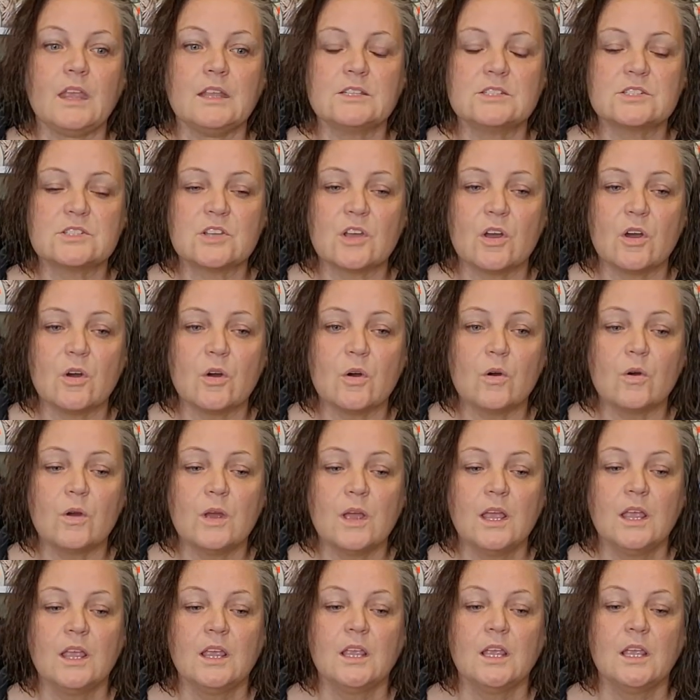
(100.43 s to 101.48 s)
So,
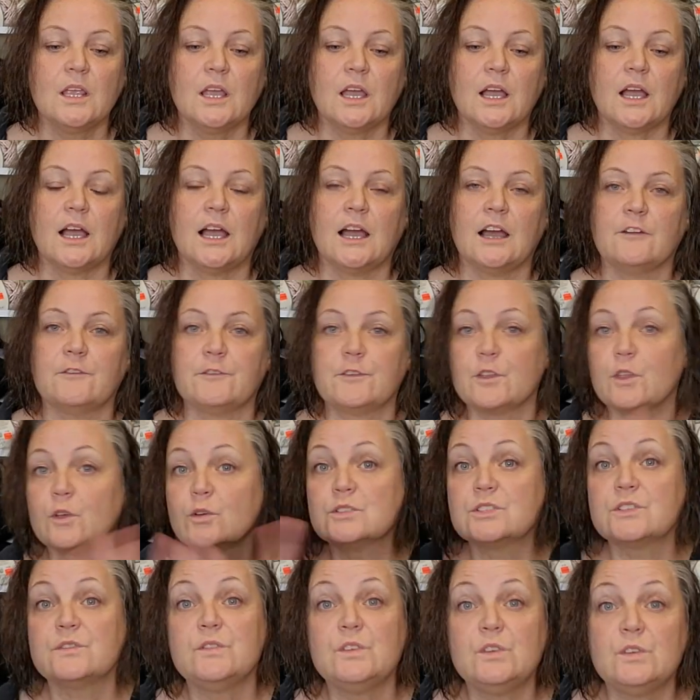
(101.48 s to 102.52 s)
for
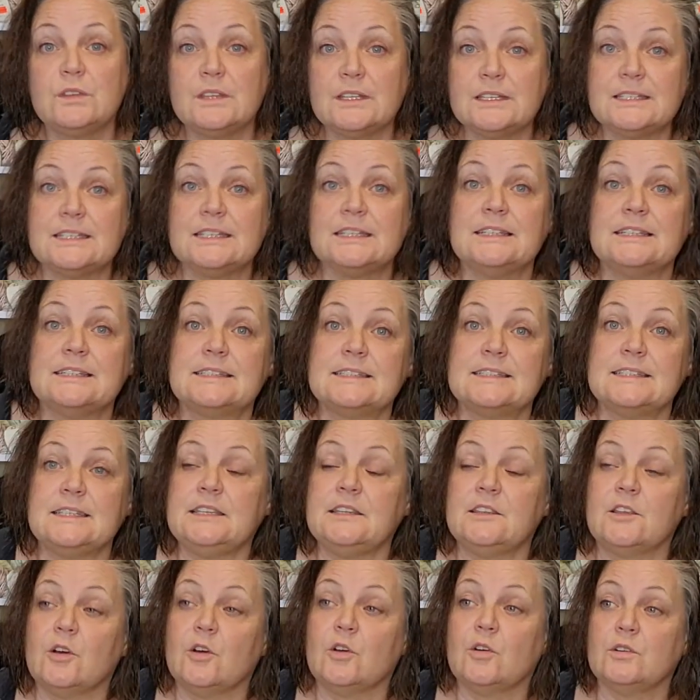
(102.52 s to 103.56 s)
those of you that didn't
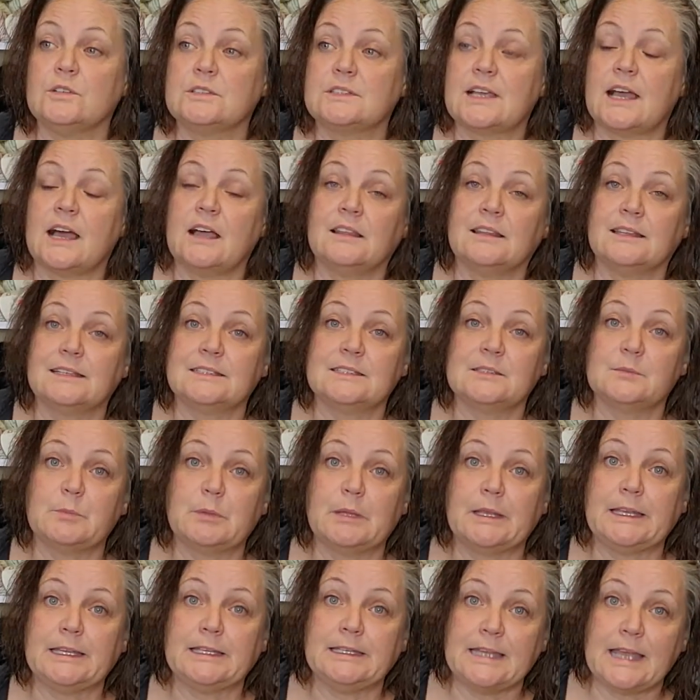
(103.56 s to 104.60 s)
see those, I'll
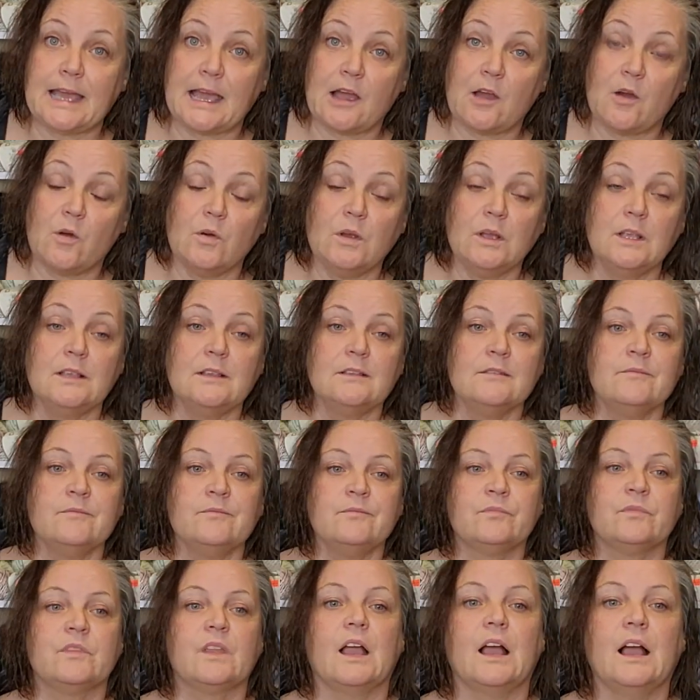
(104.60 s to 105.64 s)
explain now.
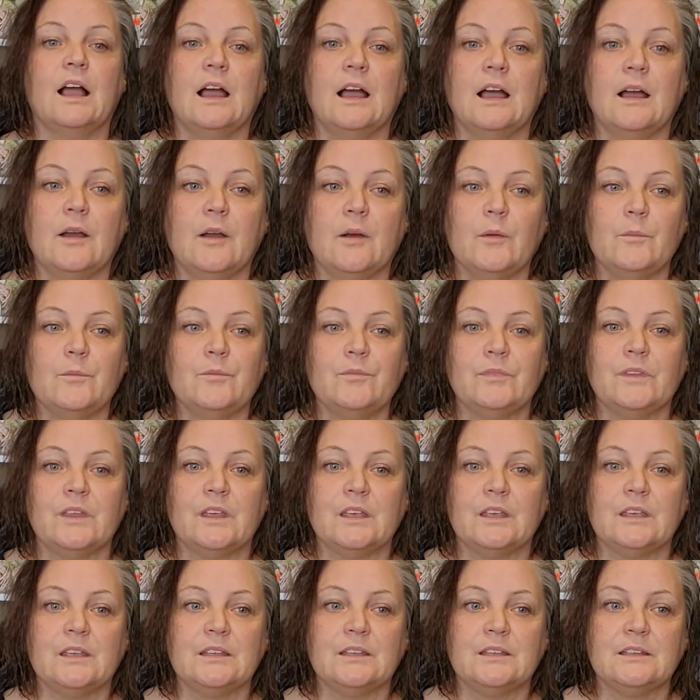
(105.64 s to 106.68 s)
And
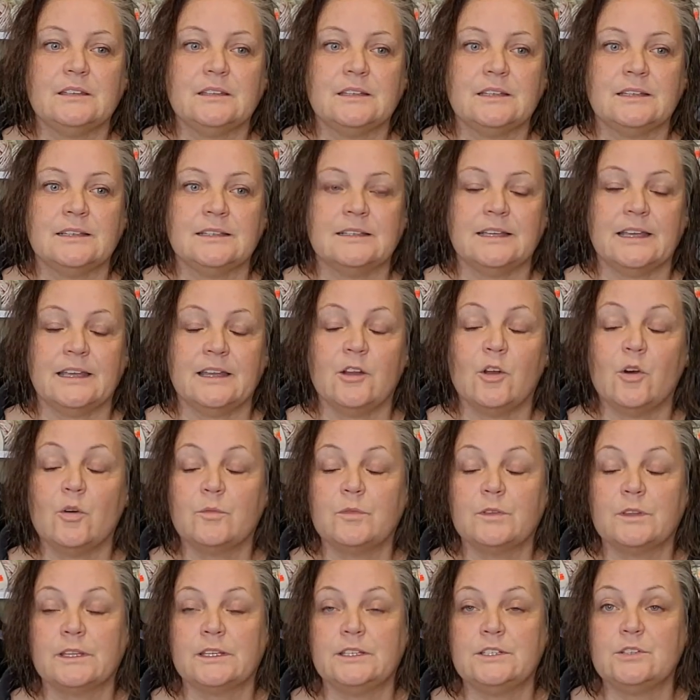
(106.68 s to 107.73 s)

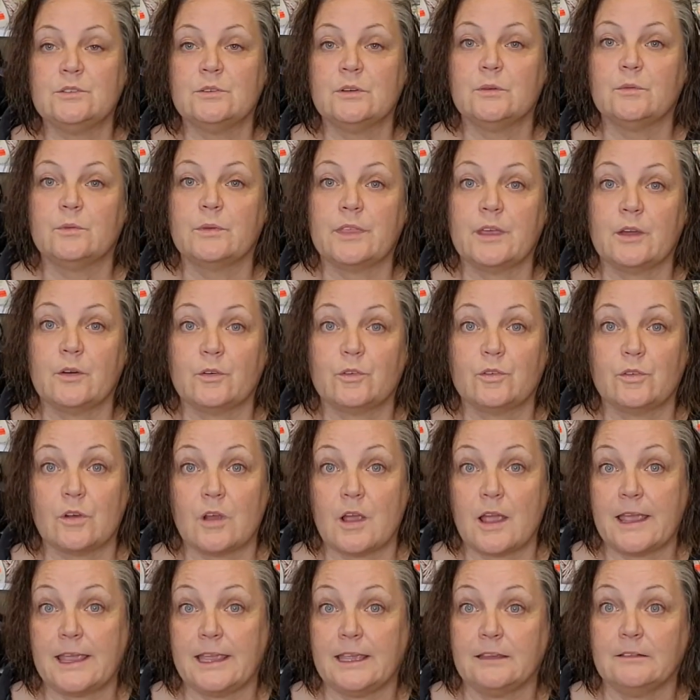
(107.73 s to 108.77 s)
hopefully do it without
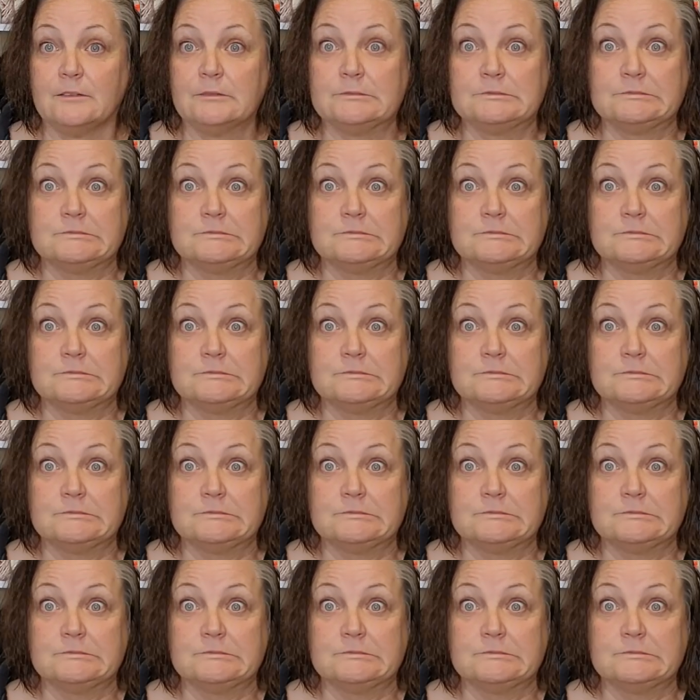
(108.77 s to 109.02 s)
crying.